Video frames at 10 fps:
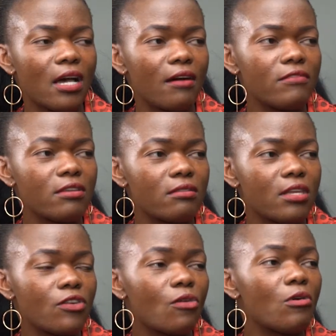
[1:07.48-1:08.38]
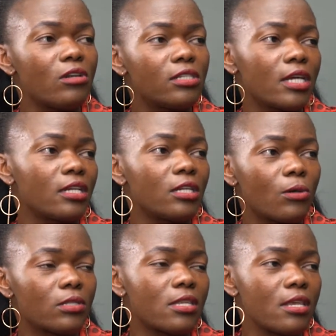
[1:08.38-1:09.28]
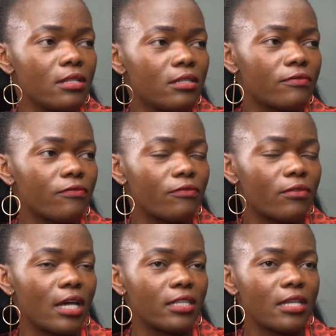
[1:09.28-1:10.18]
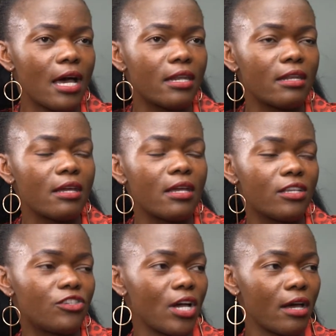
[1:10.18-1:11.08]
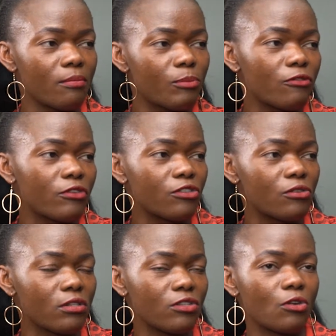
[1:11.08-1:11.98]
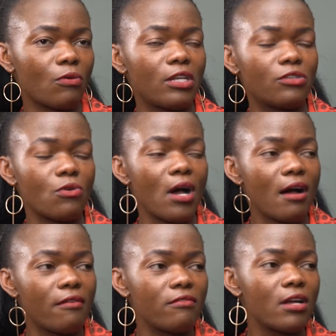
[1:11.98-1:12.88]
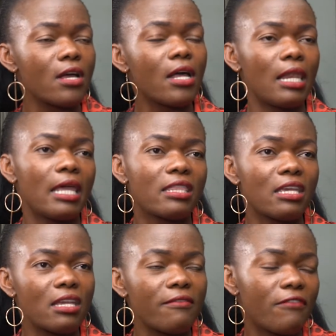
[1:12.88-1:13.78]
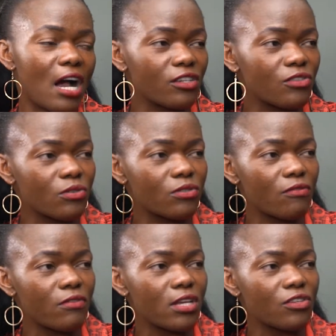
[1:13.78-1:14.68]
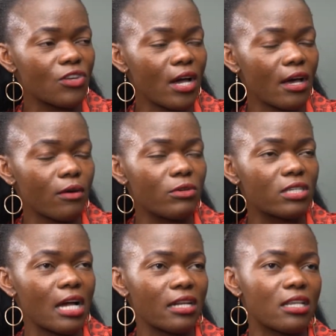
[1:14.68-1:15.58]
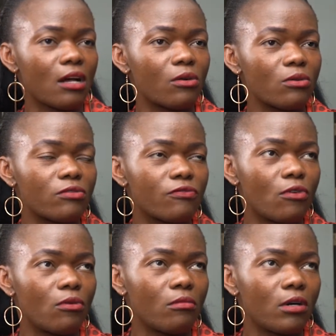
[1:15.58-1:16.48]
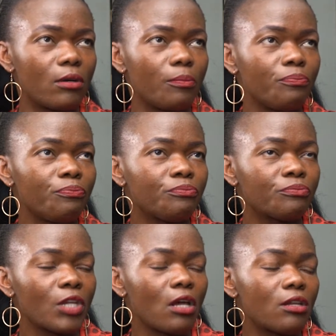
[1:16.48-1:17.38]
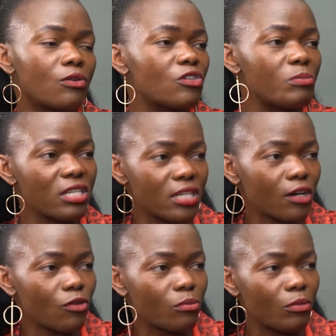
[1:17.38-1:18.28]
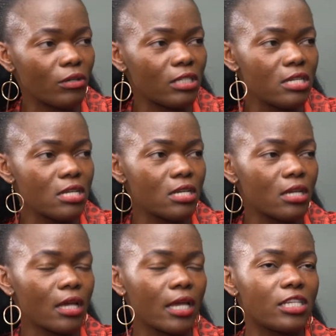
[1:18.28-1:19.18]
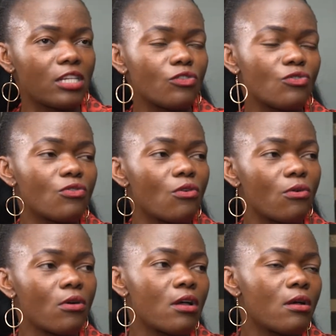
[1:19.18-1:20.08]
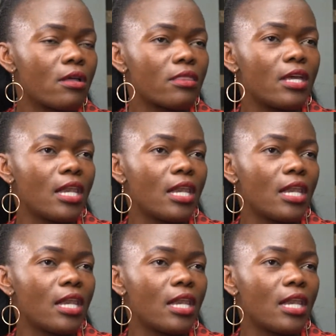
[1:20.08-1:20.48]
having the normal technical skills that an HR profession is required to have, like the key functions of HR, which cuts across from recruitment and onboarding, getting to know the